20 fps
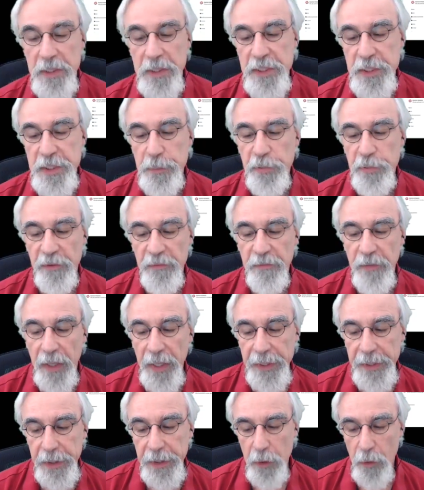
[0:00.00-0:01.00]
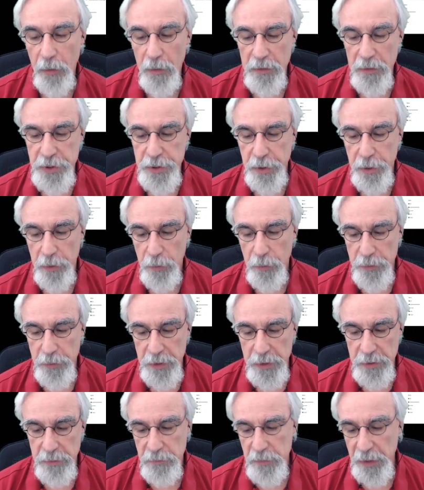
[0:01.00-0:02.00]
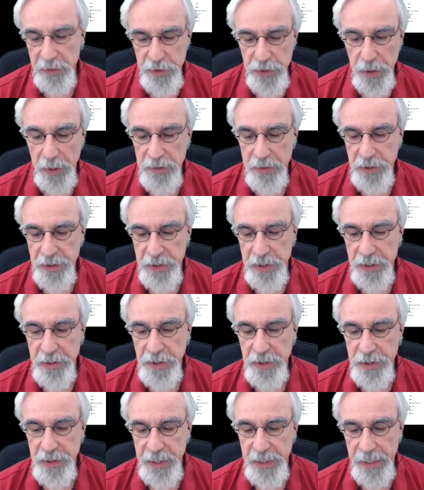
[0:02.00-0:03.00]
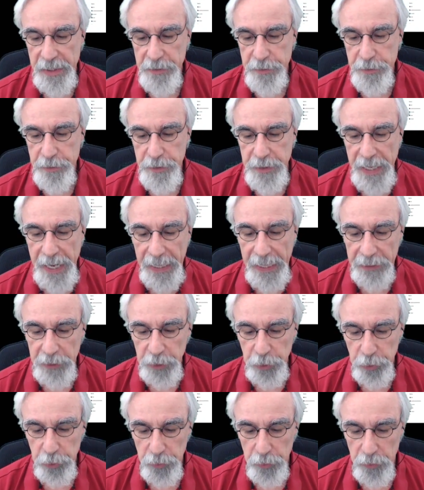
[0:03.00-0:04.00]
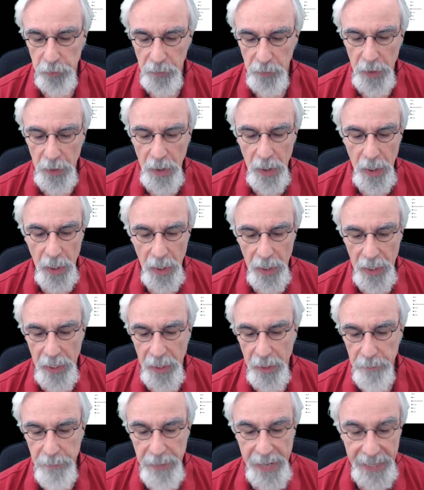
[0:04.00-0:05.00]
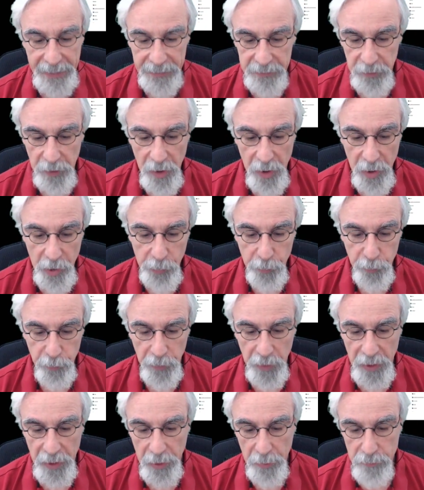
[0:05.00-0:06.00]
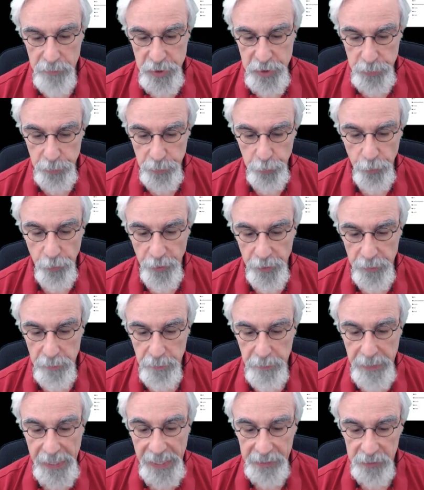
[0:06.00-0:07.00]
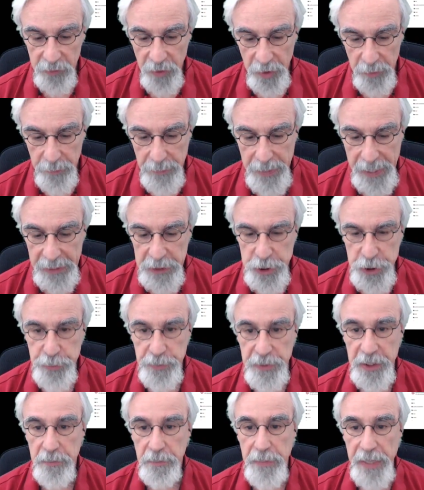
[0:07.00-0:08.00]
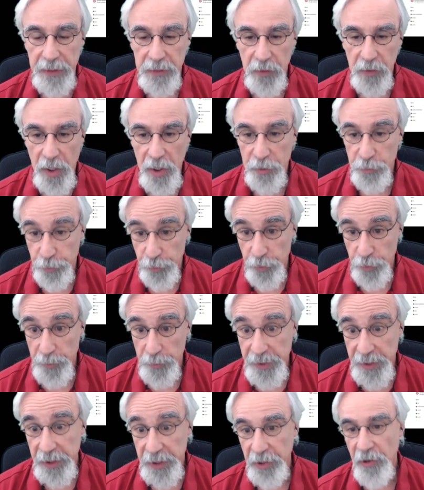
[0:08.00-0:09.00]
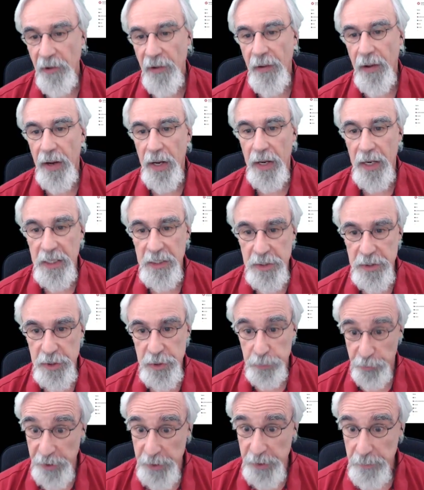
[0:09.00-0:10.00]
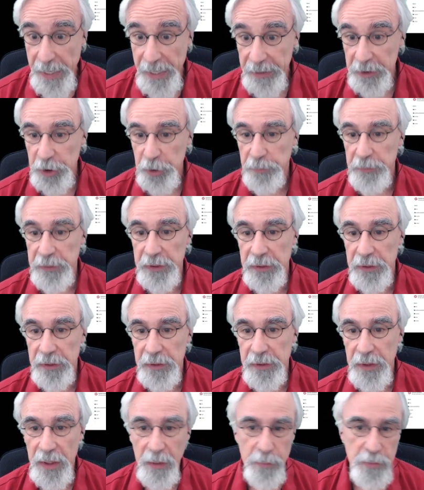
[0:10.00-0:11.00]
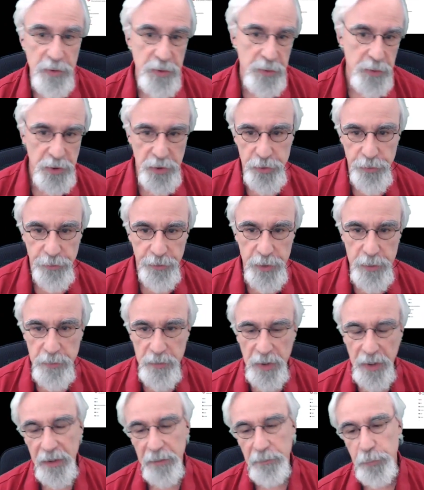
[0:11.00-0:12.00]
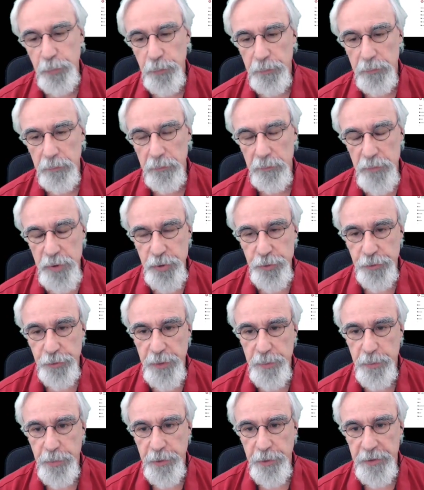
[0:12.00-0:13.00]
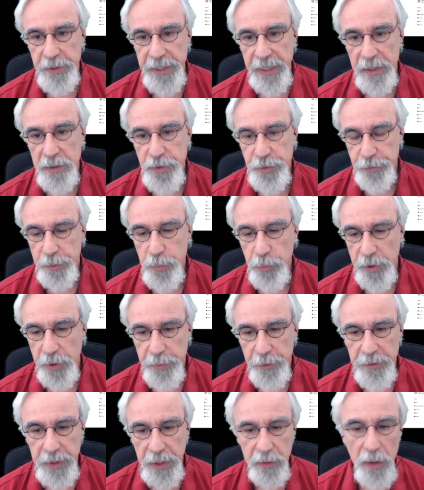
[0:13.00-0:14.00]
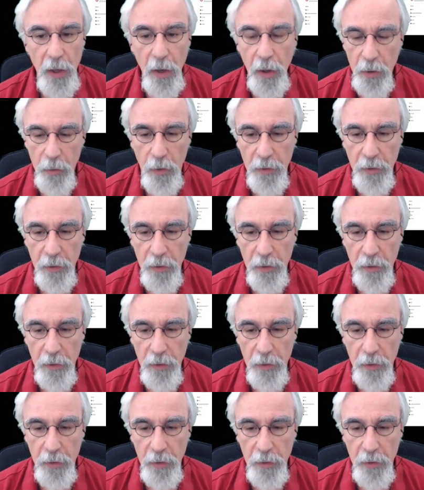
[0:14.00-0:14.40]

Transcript: it providing also the standard agile backlog support, backlog management, backlog grooming, sprint management, story burn down, story point burn down, all that stuff's integrated?